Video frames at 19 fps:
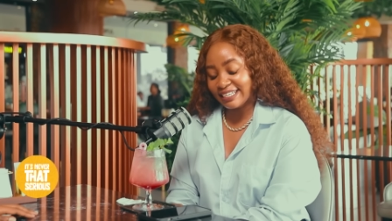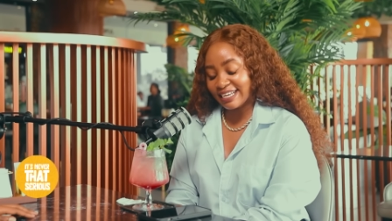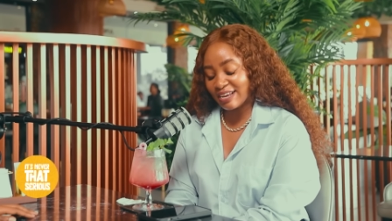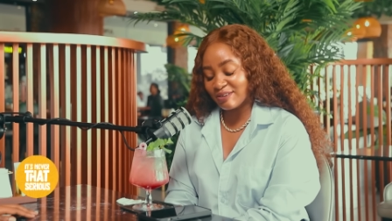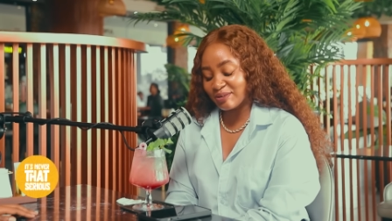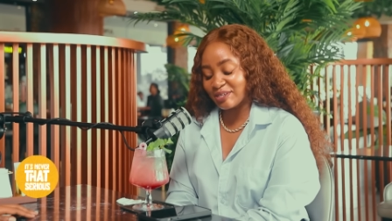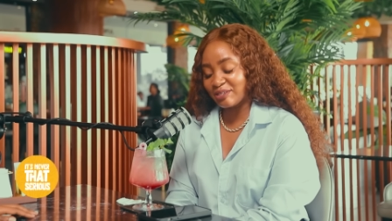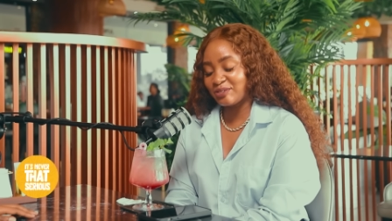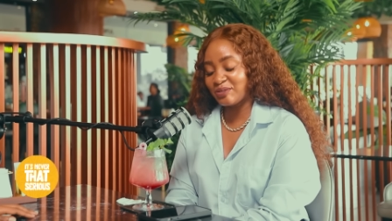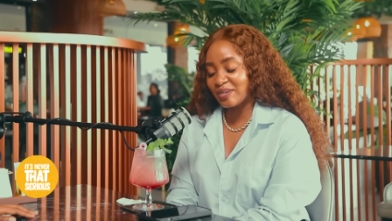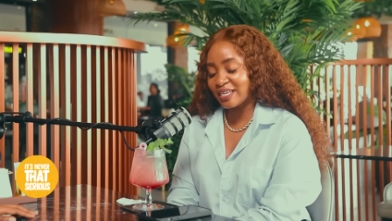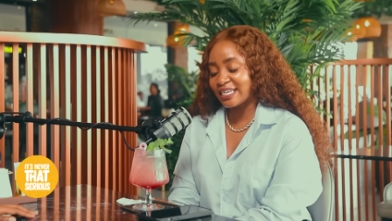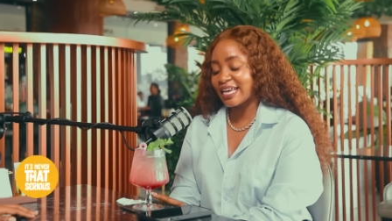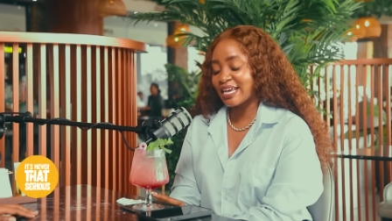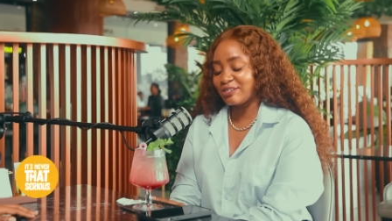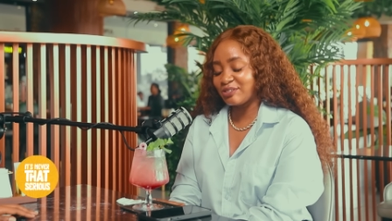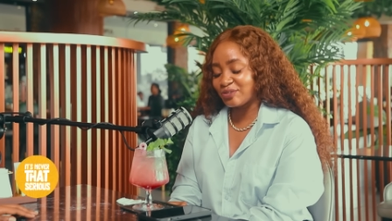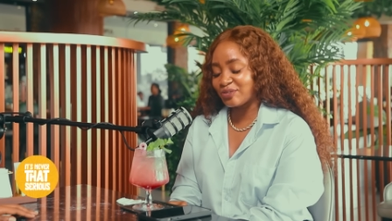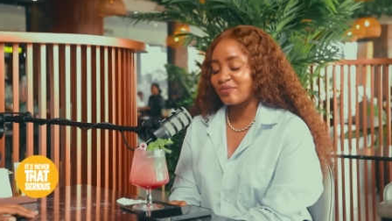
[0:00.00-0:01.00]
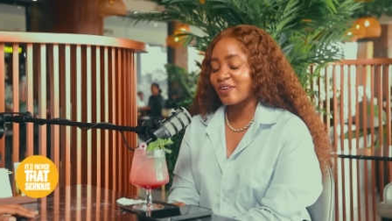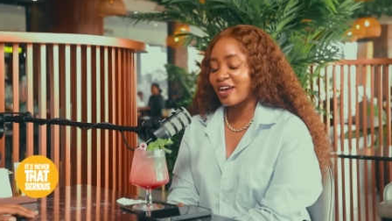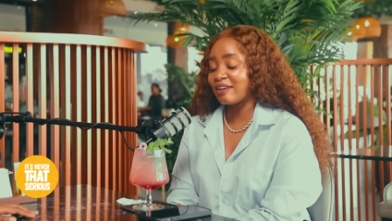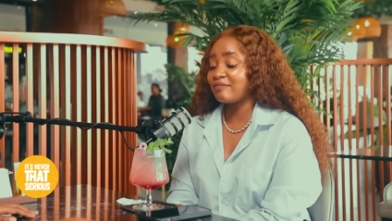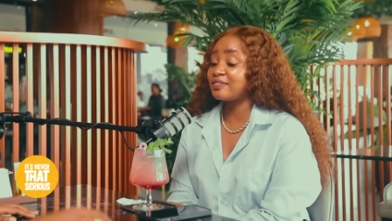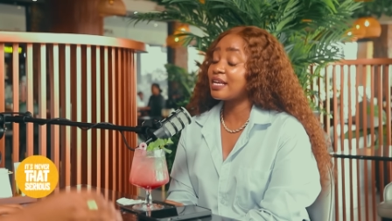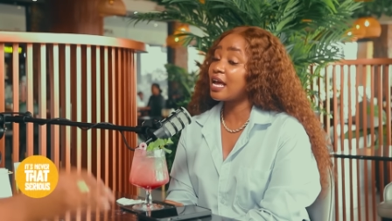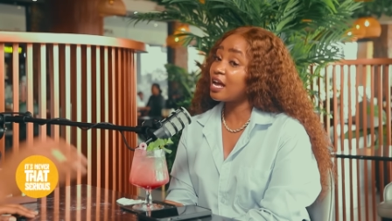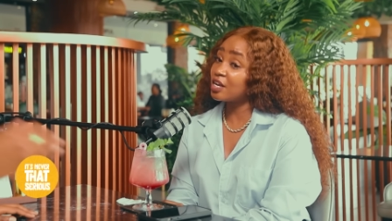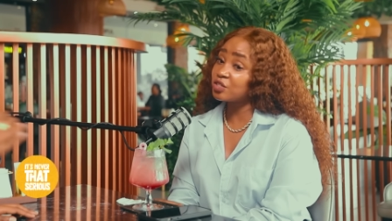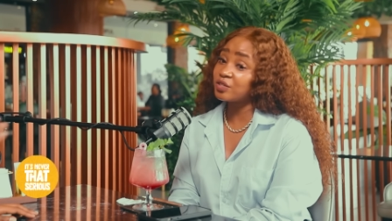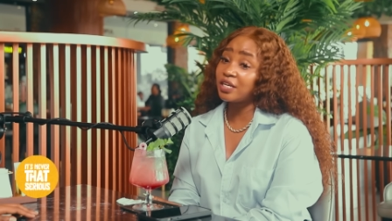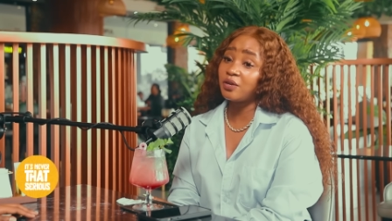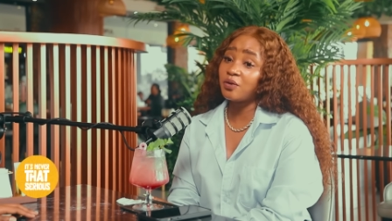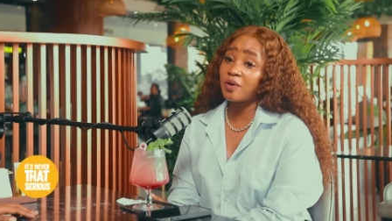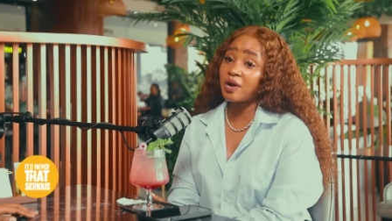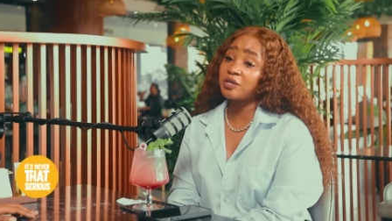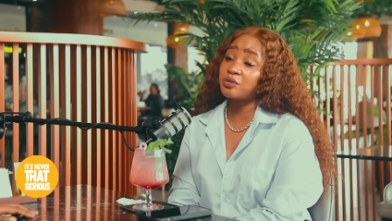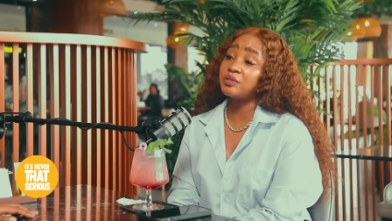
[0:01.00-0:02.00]
I was doing 9 to 5s. I actually
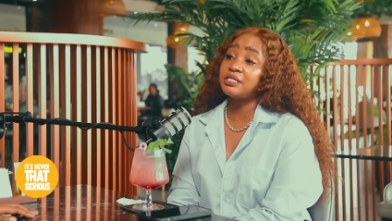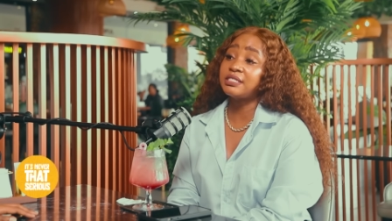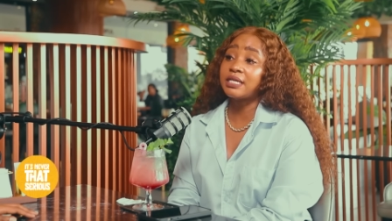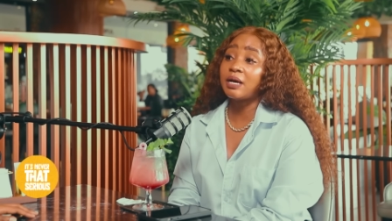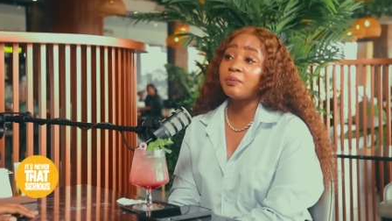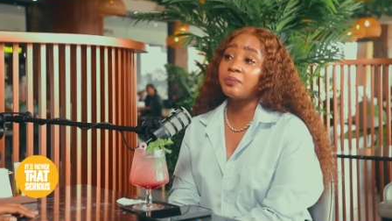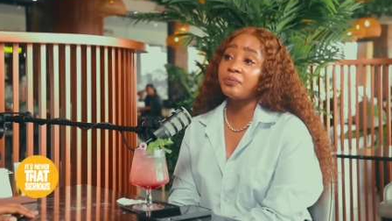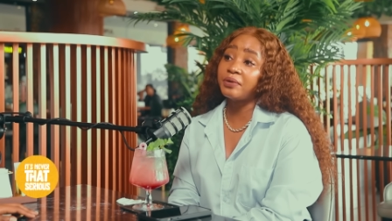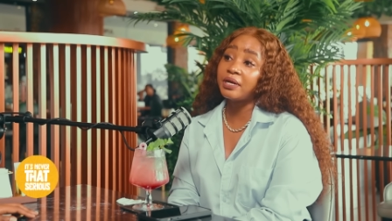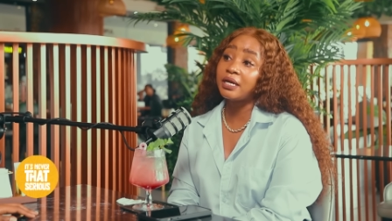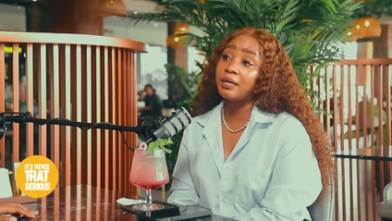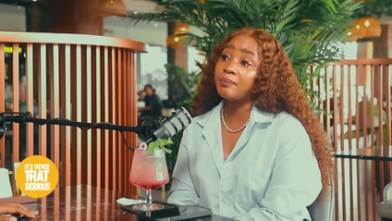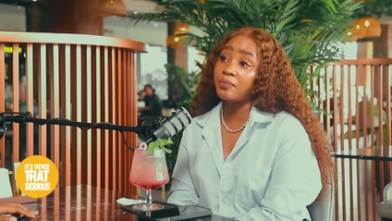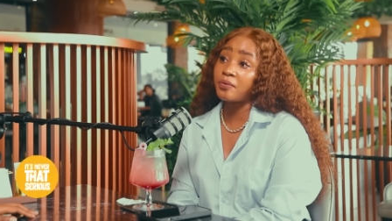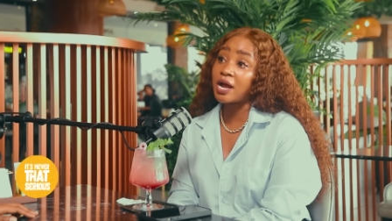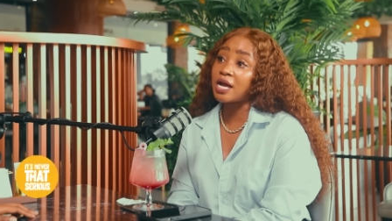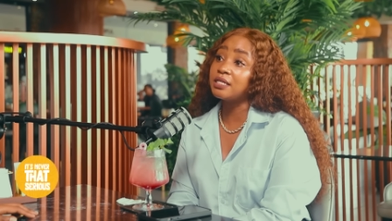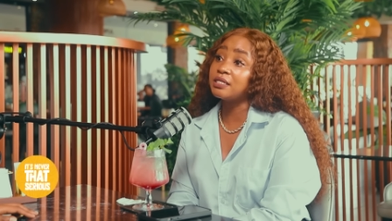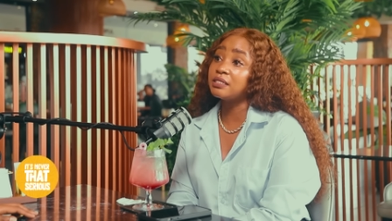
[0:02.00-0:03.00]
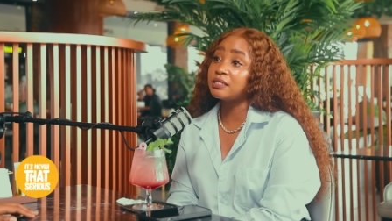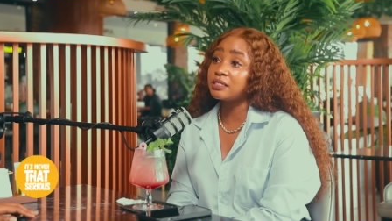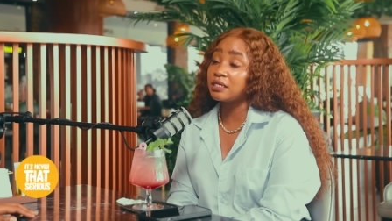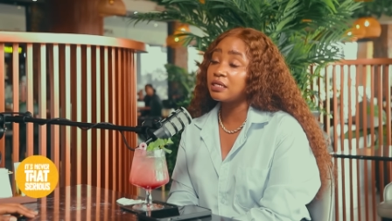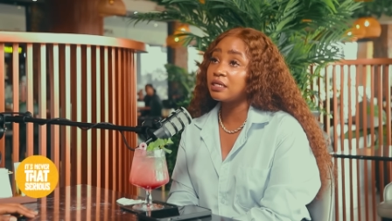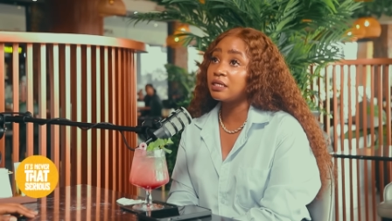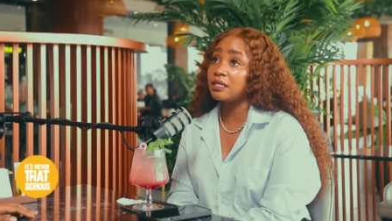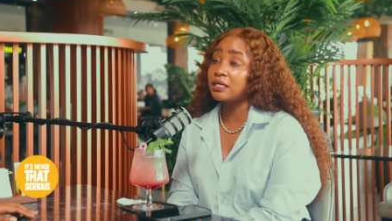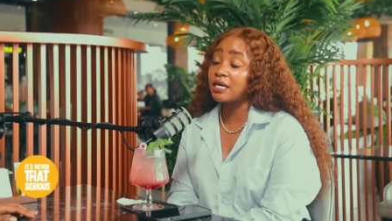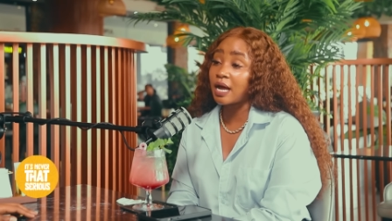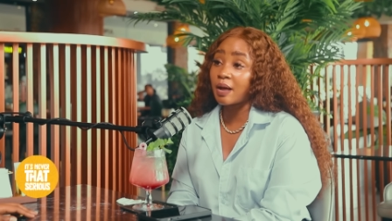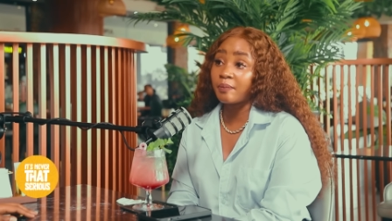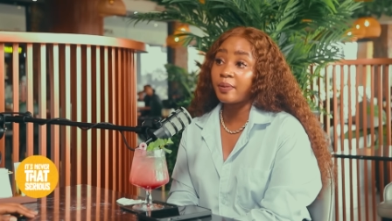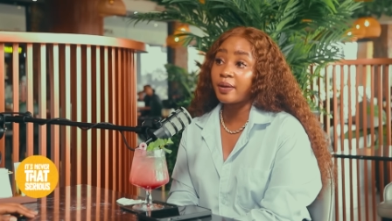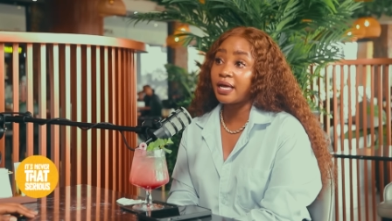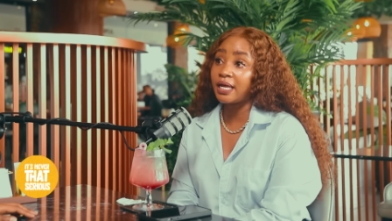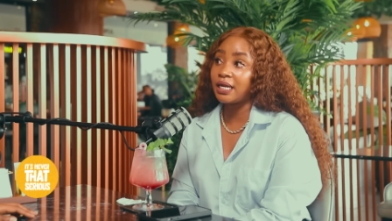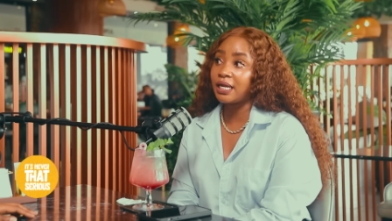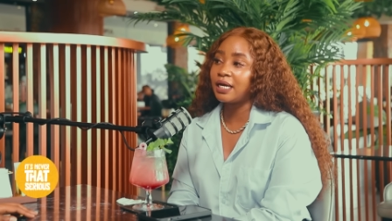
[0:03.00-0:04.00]
worked with some big brands in
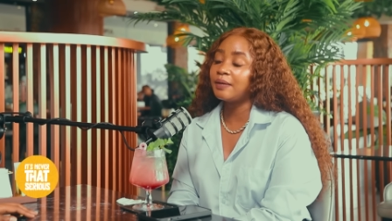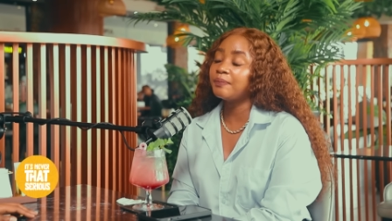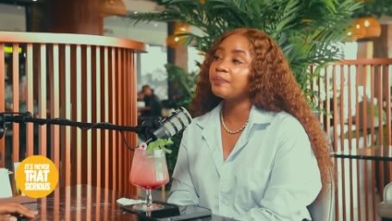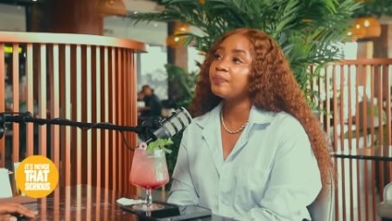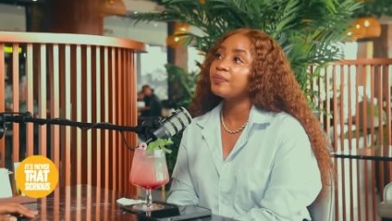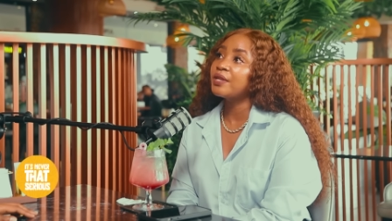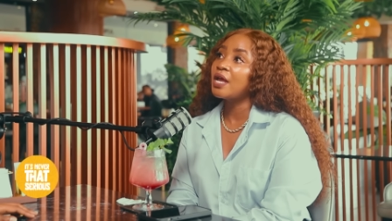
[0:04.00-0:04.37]
Kampala.